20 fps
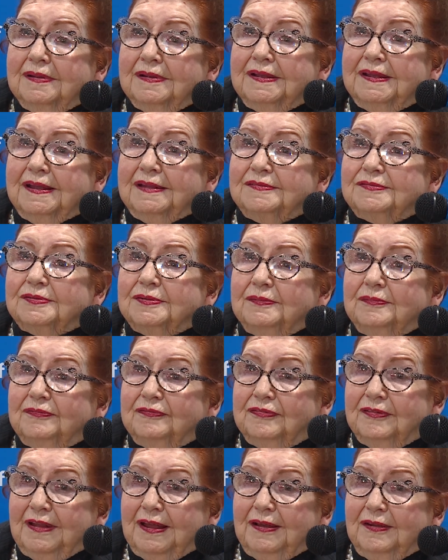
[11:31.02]
get some
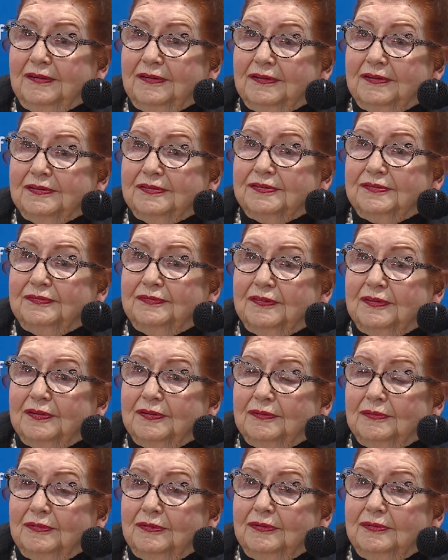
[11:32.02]
flowers for
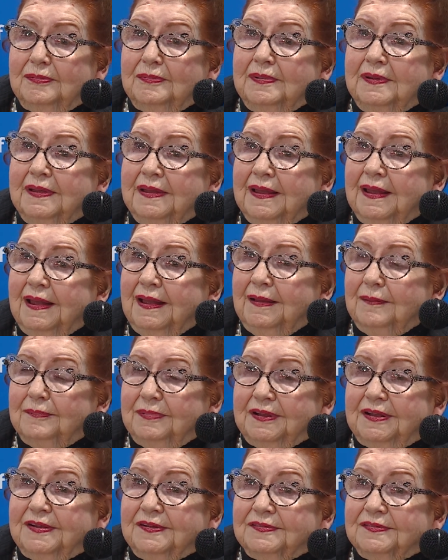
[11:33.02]
the room
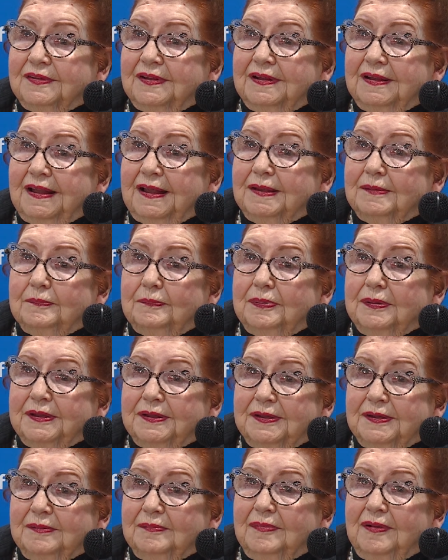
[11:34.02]
because I like
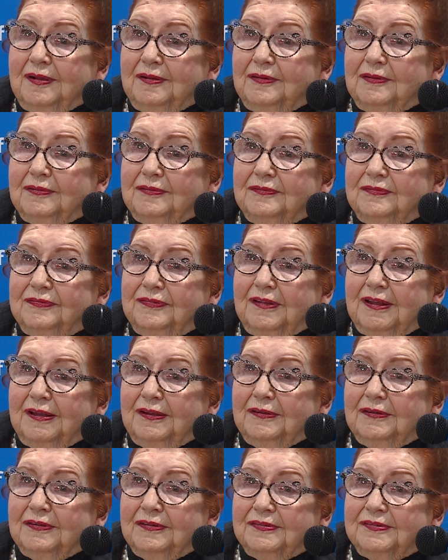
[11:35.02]
picking my own
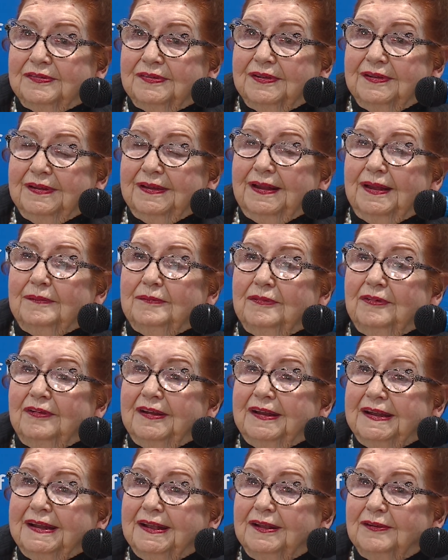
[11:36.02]
flowers. And I'm
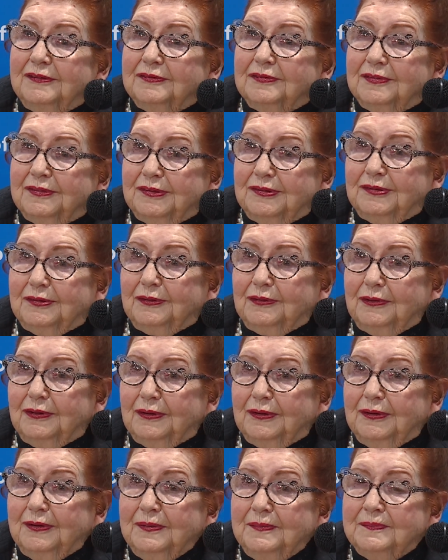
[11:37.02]
running out the
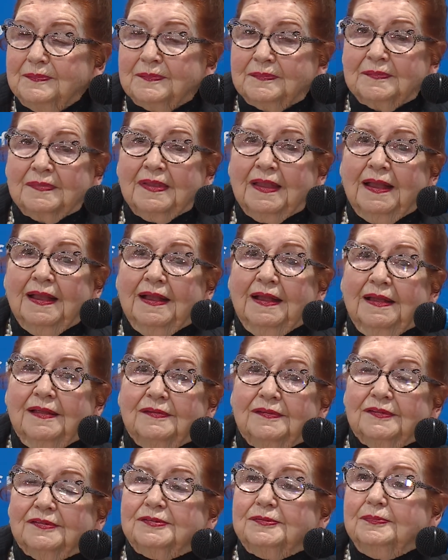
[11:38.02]
door.
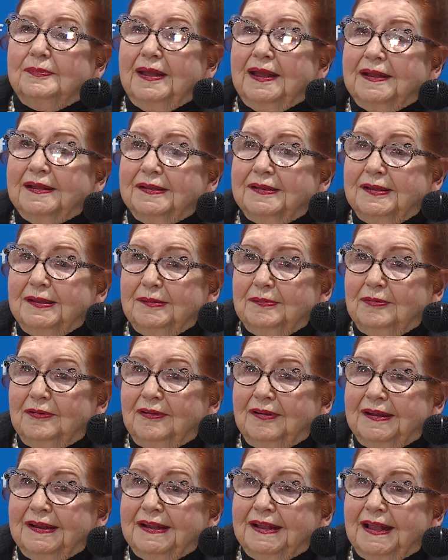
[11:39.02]
This man came
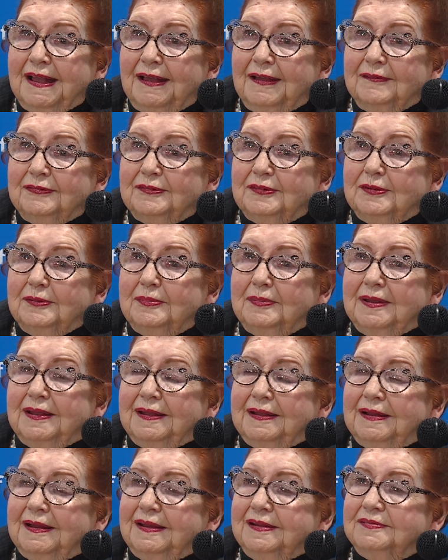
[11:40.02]
running after me
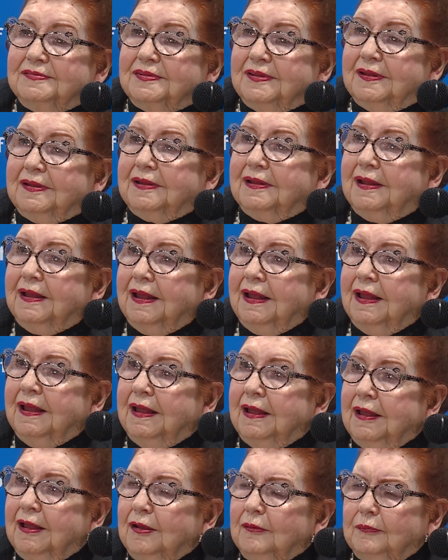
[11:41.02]
and he said,
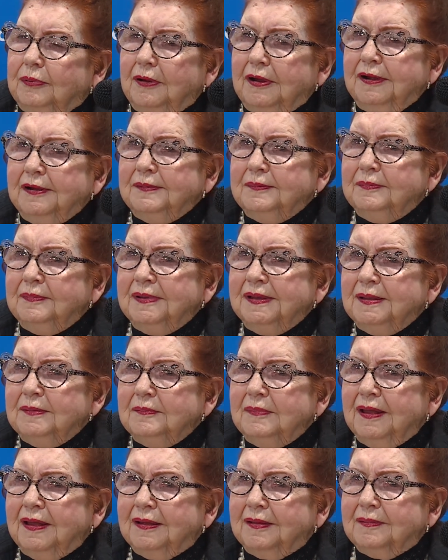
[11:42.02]
pardon me,
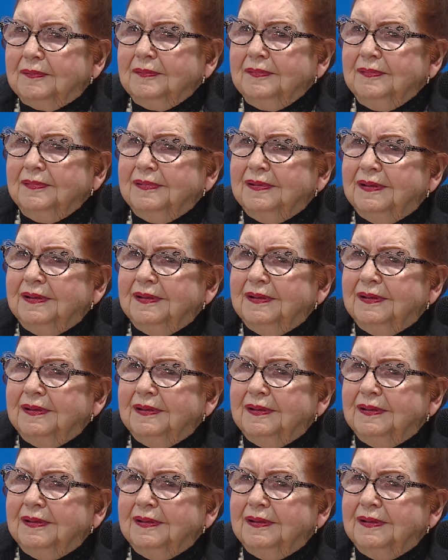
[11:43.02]
ma'am,